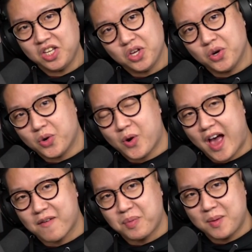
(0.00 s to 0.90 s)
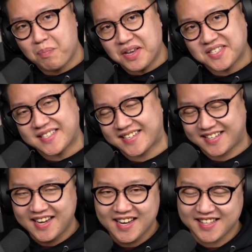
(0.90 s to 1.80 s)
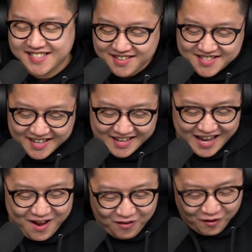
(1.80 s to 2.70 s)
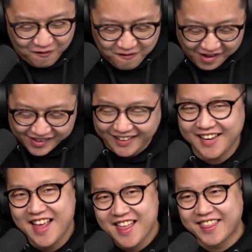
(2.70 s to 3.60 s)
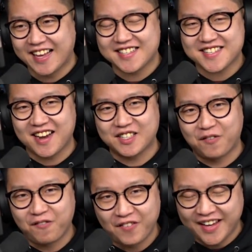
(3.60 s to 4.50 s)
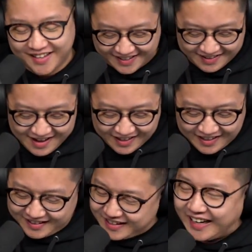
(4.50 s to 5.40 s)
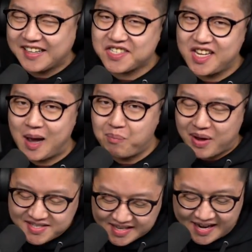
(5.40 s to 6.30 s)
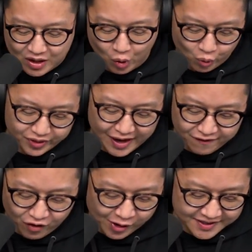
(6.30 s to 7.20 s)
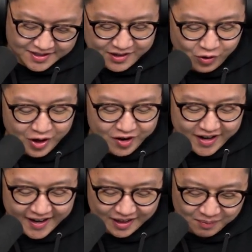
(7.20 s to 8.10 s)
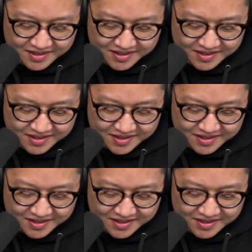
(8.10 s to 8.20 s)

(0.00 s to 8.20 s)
You have been bested! It sounds like an evil villain that just got defeated. He, he does not best anyone with that voice. Who are you kidding